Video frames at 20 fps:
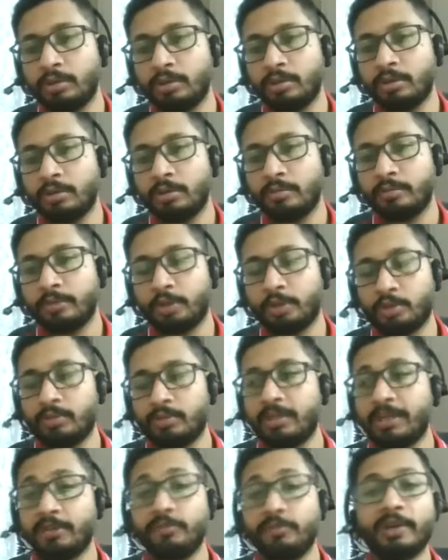because
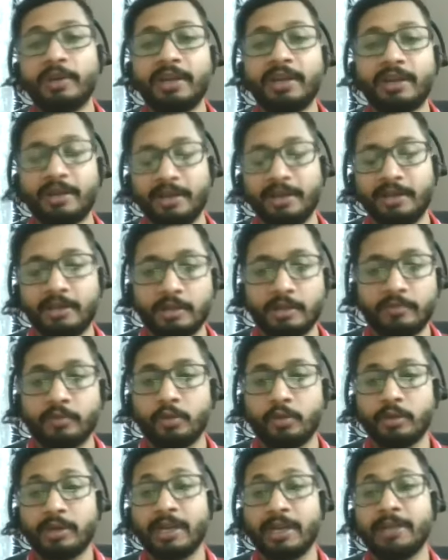that is very critical
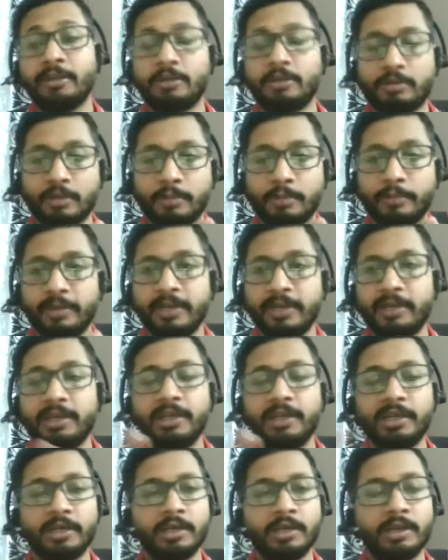for the client. It
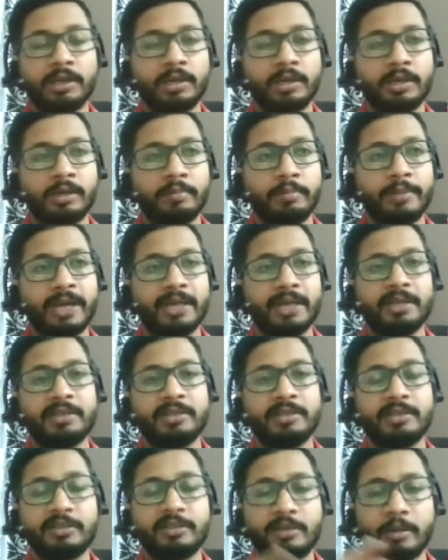completely
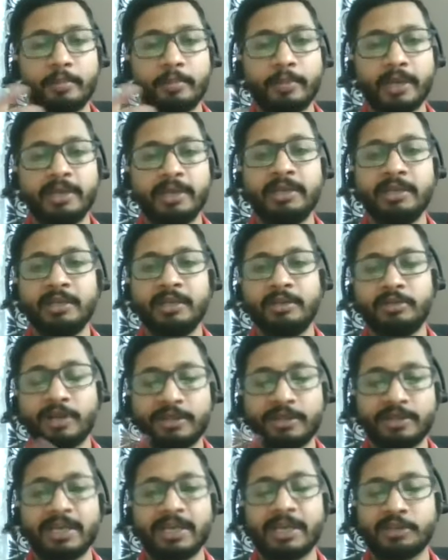manages the money
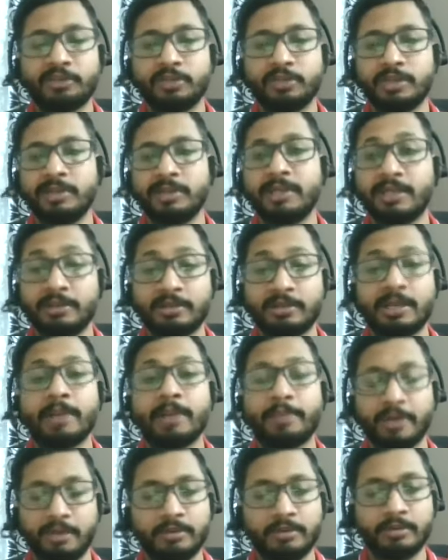transaction that has
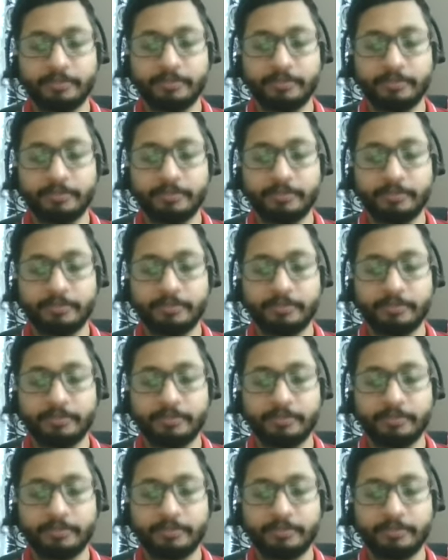happened.